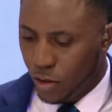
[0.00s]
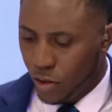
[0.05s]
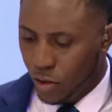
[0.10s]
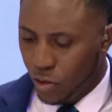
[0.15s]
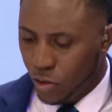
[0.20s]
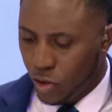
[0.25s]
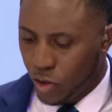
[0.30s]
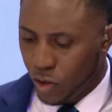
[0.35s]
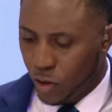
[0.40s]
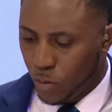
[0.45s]
do
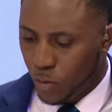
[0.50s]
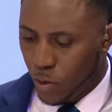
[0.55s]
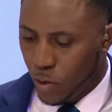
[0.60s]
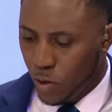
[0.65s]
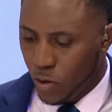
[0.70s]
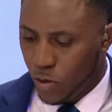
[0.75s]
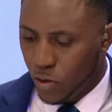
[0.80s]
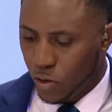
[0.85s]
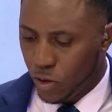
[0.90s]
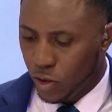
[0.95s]
you
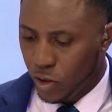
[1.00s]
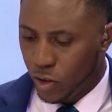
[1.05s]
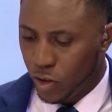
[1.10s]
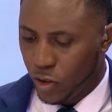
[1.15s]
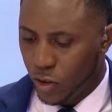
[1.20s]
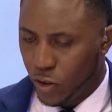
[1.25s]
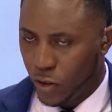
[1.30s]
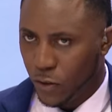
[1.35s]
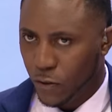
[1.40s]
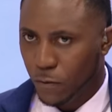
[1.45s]

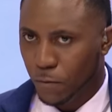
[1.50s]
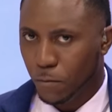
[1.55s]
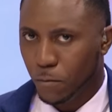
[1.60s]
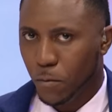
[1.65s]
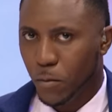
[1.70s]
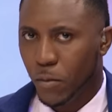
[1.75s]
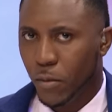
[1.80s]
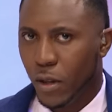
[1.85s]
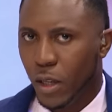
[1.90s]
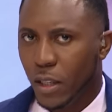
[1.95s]
suppose,
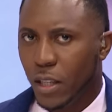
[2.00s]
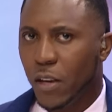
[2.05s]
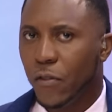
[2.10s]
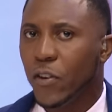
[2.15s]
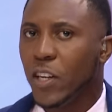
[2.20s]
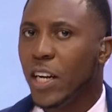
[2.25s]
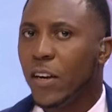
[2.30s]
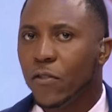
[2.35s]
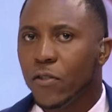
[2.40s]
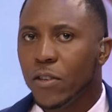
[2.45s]
given